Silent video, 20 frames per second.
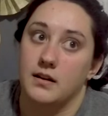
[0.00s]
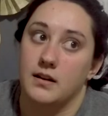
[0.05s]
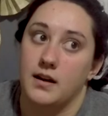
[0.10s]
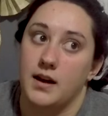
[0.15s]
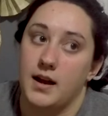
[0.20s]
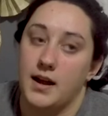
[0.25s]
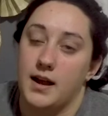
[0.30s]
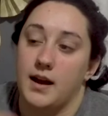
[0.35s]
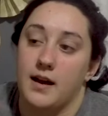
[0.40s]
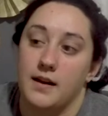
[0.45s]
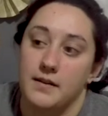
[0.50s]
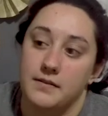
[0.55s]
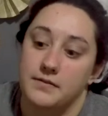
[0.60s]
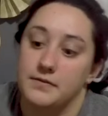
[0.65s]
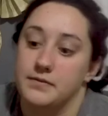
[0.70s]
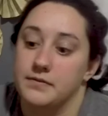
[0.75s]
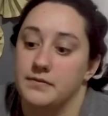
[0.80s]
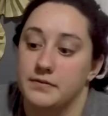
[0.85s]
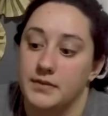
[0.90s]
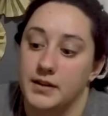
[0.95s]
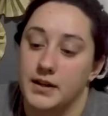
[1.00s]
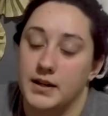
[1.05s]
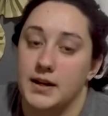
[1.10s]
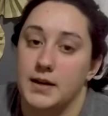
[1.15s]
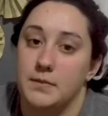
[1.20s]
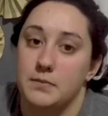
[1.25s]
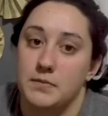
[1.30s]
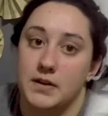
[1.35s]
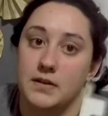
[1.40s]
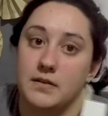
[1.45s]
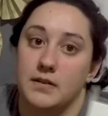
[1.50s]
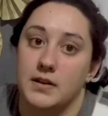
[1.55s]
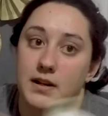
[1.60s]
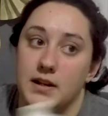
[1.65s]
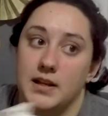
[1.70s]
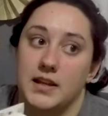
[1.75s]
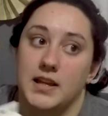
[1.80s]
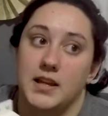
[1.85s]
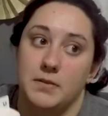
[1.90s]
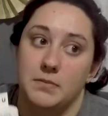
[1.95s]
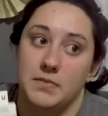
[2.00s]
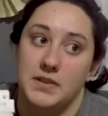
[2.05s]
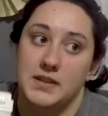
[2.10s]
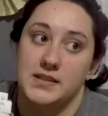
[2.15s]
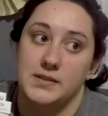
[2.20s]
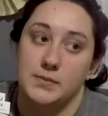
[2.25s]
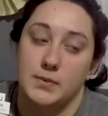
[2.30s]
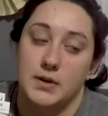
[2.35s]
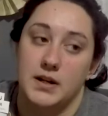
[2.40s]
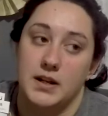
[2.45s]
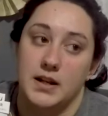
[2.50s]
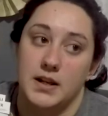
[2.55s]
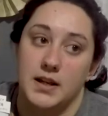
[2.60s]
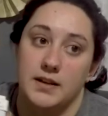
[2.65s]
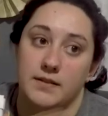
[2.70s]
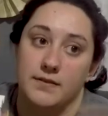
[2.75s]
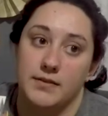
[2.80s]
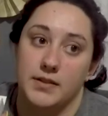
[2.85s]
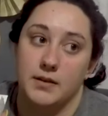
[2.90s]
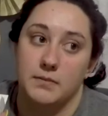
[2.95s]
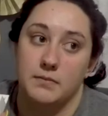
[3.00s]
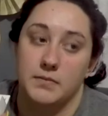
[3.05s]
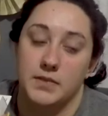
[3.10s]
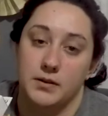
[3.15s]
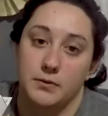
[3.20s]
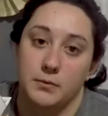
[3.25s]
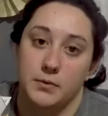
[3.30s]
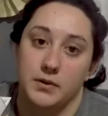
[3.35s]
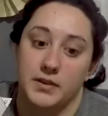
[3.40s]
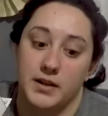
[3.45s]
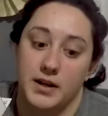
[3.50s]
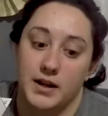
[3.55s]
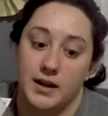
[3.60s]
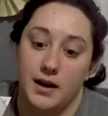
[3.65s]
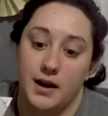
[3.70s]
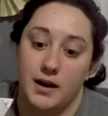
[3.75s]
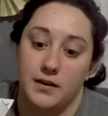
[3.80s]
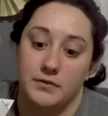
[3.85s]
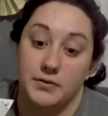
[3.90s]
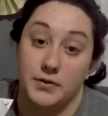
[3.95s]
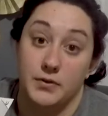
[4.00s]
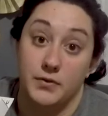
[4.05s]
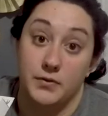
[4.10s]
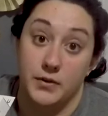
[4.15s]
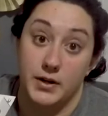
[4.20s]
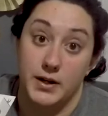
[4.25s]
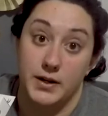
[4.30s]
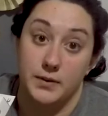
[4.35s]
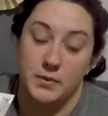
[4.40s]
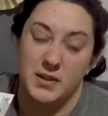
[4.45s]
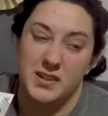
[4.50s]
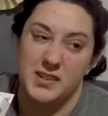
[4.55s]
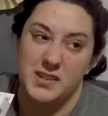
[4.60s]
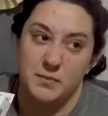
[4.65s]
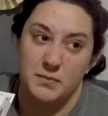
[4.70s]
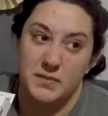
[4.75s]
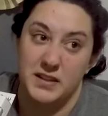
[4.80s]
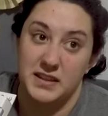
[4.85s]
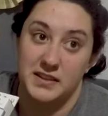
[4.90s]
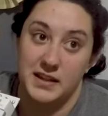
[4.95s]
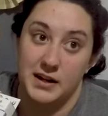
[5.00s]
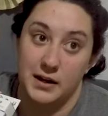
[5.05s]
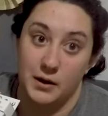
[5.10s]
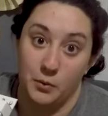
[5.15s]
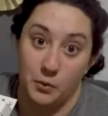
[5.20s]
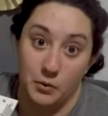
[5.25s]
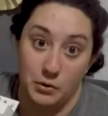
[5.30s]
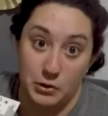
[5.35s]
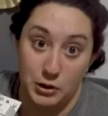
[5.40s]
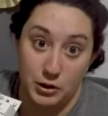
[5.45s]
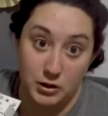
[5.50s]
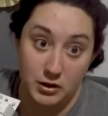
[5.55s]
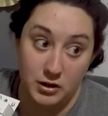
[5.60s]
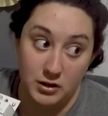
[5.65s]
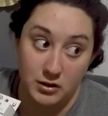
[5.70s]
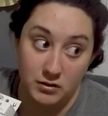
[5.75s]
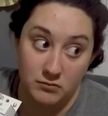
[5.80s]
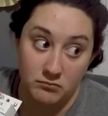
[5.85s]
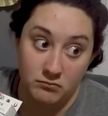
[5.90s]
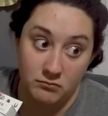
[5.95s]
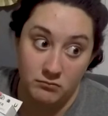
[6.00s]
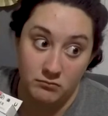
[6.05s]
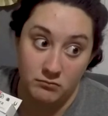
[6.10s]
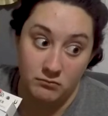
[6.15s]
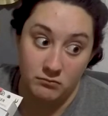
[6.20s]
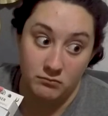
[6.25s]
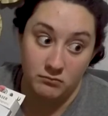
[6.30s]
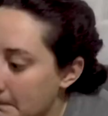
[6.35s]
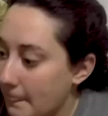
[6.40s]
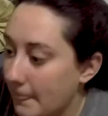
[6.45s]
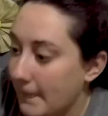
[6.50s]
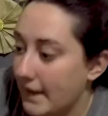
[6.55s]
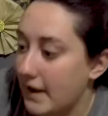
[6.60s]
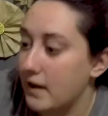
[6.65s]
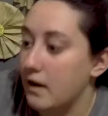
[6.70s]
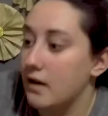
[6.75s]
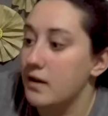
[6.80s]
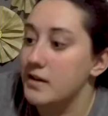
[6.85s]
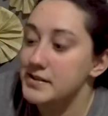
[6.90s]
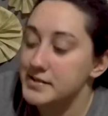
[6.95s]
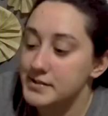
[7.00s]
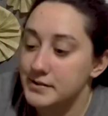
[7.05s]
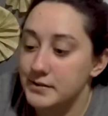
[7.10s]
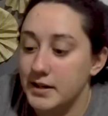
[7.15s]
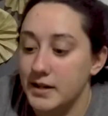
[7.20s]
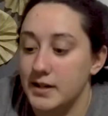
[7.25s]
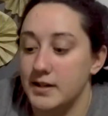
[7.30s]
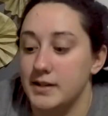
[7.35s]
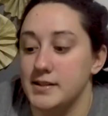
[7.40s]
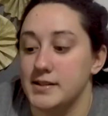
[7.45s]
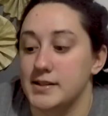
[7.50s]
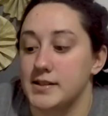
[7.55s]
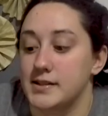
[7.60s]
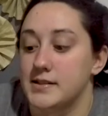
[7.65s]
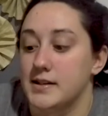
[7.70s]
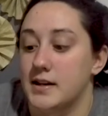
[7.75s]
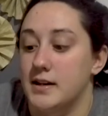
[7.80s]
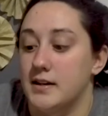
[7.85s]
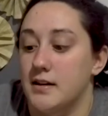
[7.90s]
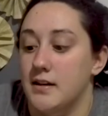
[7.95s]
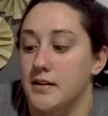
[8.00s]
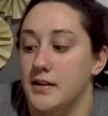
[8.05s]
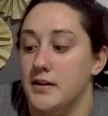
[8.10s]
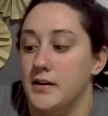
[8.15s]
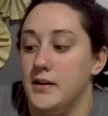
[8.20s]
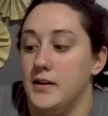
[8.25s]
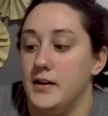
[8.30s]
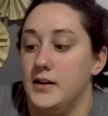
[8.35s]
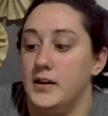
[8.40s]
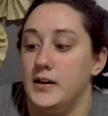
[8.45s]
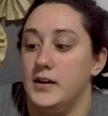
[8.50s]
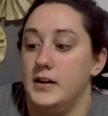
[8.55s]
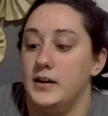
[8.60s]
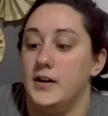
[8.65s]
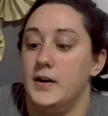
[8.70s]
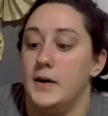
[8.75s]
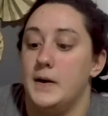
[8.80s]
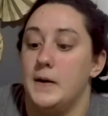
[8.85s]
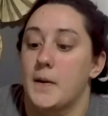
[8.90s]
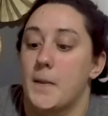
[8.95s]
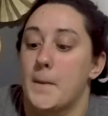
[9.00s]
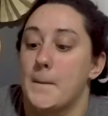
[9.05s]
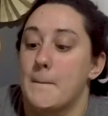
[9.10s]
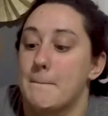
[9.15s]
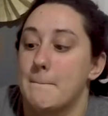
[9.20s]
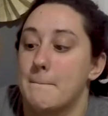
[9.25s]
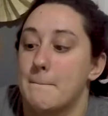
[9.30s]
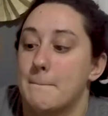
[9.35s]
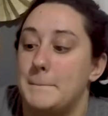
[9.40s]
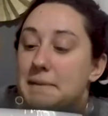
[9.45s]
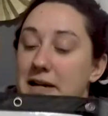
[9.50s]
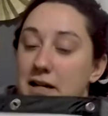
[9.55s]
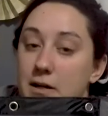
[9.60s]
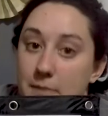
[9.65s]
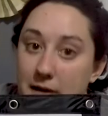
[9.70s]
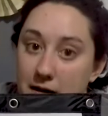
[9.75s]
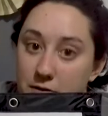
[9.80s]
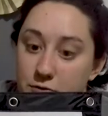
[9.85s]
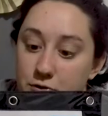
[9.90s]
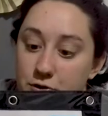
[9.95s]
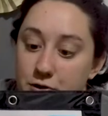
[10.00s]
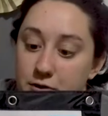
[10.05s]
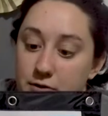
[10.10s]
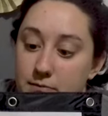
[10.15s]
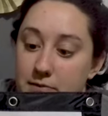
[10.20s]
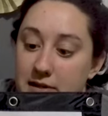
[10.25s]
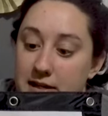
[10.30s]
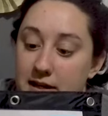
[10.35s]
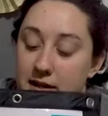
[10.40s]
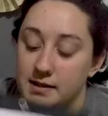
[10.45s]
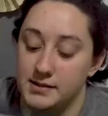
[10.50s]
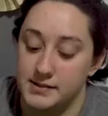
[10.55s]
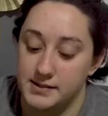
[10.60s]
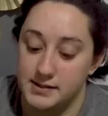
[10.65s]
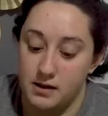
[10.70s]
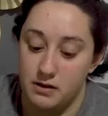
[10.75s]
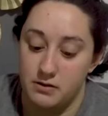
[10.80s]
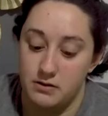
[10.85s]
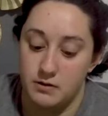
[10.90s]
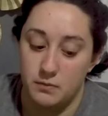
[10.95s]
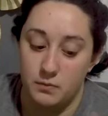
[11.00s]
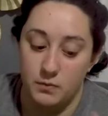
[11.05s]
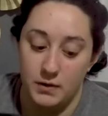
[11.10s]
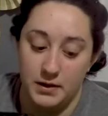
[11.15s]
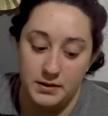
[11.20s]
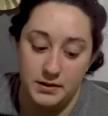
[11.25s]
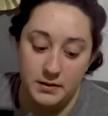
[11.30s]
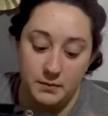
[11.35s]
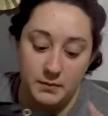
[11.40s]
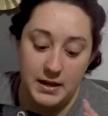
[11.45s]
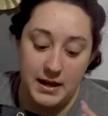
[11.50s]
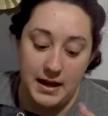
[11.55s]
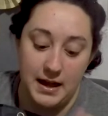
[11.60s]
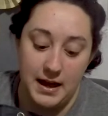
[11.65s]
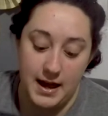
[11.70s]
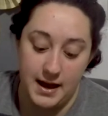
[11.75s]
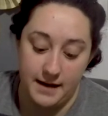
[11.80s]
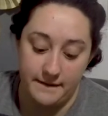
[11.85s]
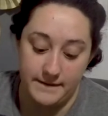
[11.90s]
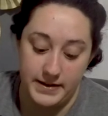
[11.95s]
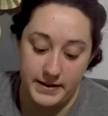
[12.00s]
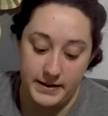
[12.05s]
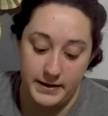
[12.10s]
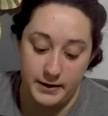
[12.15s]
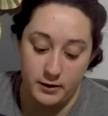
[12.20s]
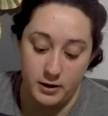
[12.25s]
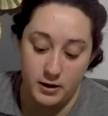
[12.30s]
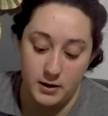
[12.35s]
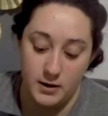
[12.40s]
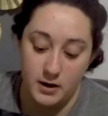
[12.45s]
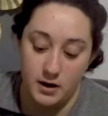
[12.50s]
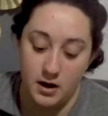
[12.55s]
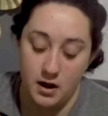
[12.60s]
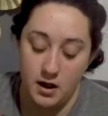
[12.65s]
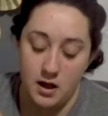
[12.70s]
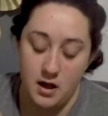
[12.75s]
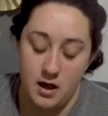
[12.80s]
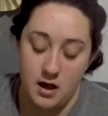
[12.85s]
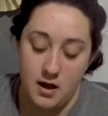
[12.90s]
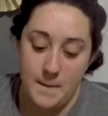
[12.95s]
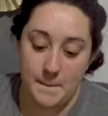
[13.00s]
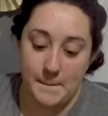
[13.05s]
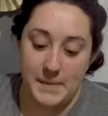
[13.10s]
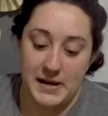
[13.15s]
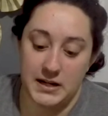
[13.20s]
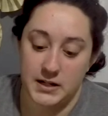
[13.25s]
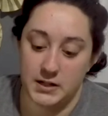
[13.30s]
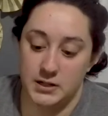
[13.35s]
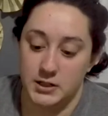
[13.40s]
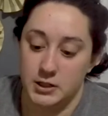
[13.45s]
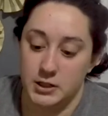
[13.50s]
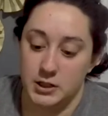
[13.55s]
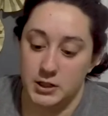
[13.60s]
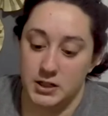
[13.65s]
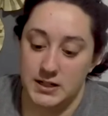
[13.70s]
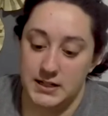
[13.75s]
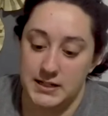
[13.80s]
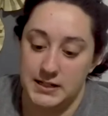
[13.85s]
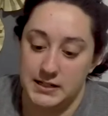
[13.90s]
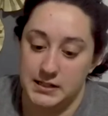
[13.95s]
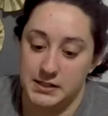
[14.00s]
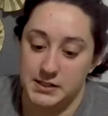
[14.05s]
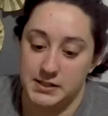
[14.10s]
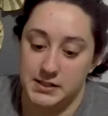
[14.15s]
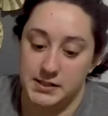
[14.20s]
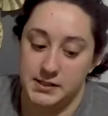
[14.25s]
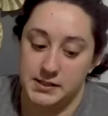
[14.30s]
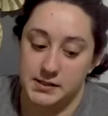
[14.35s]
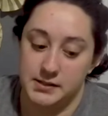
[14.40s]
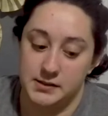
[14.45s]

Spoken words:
I have. Like, I'm gonna keep this one and give them the one that I got for free with something that I ordered. I also got us another binder pouch because the one that we have in our binder is